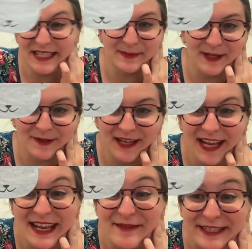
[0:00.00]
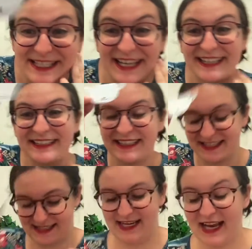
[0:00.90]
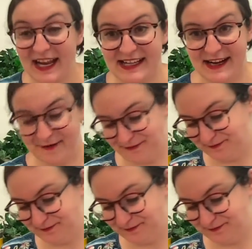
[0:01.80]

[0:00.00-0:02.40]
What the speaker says: but you can't even tell because I cut it out.